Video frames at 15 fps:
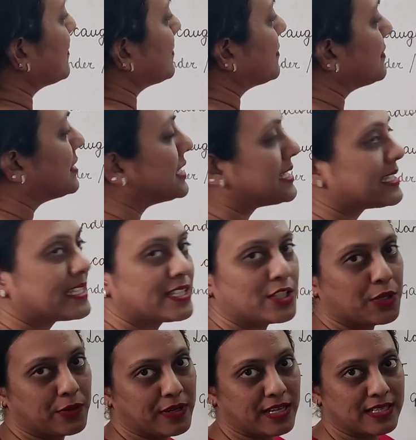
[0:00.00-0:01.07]
This is
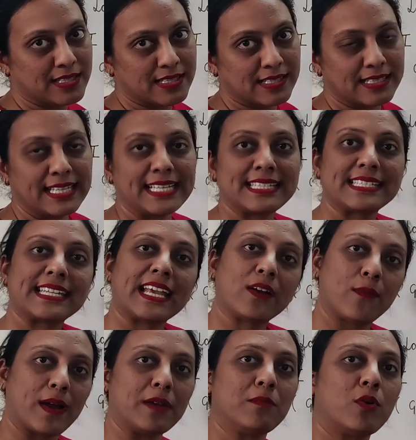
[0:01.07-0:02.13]
your answer. Let's take
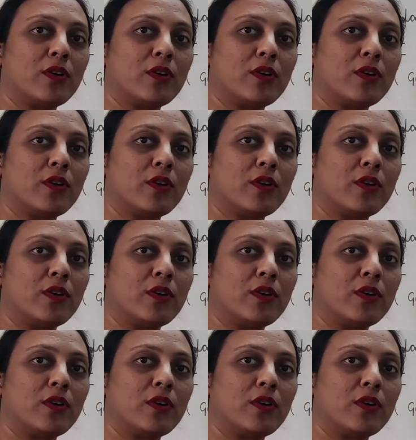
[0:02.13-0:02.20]
one more